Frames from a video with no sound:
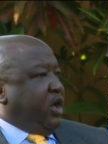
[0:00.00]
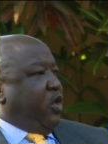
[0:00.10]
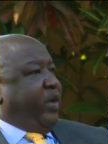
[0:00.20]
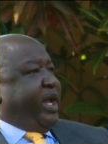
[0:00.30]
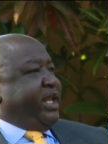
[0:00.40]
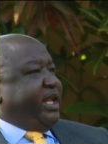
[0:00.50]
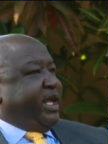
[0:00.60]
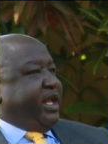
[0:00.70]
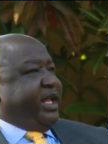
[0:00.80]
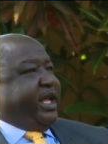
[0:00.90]
you are now even well,
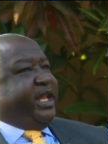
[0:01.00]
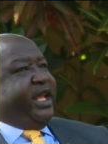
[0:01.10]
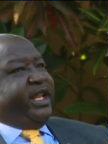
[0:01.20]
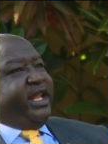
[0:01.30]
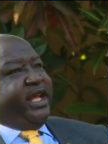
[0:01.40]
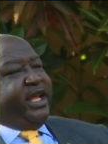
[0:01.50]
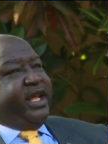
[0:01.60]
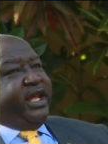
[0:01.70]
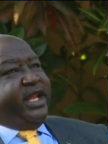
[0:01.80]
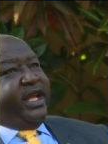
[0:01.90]
branding they, it they, they, an they,
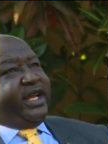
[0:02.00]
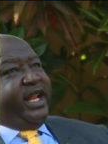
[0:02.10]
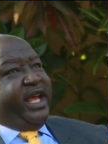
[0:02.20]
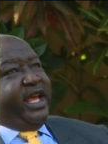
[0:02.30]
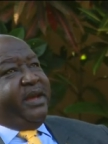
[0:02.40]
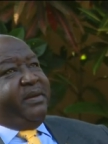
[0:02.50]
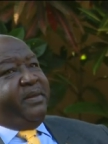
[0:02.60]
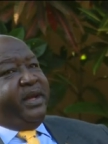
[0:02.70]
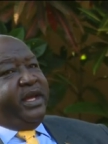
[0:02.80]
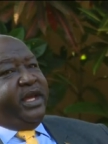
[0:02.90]
enemy. They
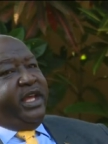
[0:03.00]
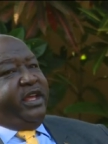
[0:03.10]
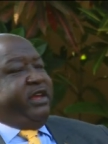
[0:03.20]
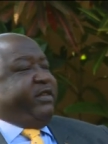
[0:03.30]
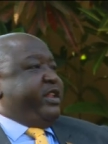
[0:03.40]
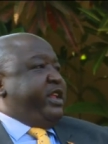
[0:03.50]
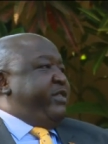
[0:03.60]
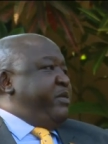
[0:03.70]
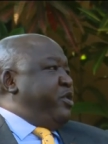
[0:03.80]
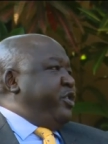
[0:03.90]
claim, even
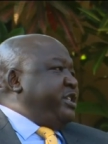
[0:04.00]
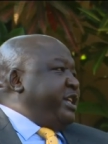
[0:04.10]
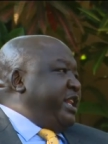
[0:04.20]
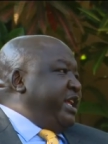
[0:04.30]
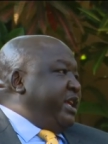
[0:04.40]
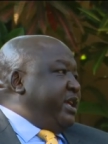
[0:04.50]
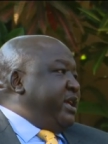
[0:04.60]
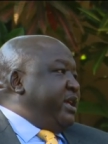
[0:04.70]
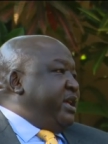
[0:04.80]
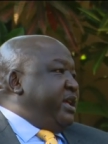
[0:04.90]
even more recently,
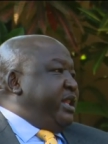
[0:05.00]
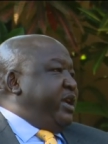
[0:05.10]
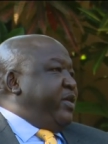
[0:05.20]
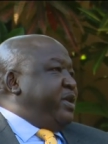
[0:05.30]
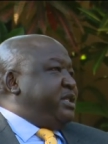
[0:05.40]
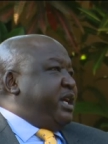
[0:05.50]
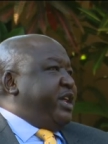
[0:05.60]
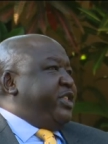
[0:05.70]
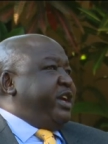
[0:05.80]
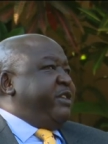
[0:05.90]
mm. there was uh,
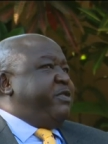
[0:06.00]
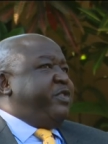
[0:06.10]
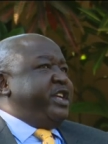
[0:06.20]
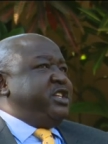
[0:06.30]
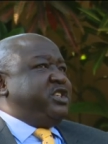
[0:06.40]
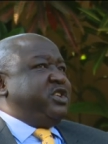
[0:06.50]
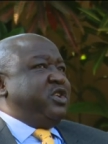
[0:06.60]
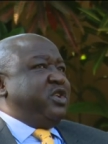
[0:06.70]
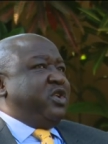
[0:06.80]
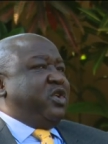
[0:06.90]
I think a French
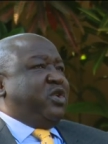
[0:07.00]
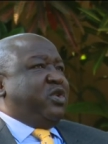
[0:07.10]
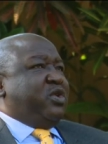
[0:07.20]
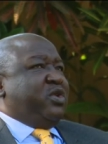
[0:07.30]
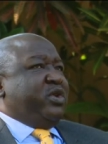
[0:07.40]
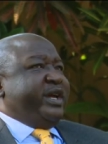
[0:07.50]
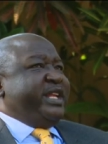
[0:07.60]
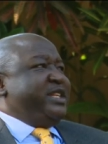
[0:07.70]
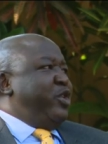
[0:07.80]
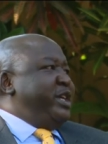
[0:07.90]
or
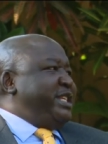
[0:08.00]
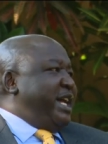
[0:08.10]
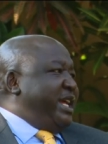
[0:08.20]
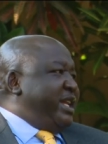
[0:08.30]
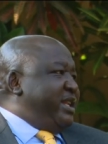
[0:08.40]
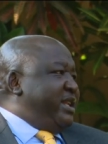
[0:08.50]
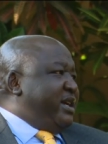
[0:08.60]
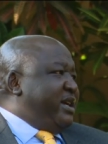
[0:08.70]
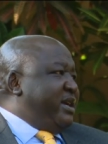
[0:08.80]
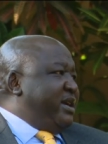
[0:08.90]
an or Italian
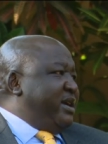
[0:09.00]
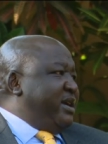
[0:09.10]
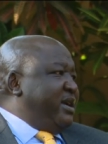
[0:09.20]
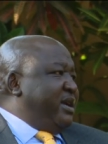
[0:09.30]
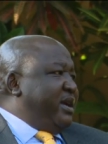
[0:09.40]
uh,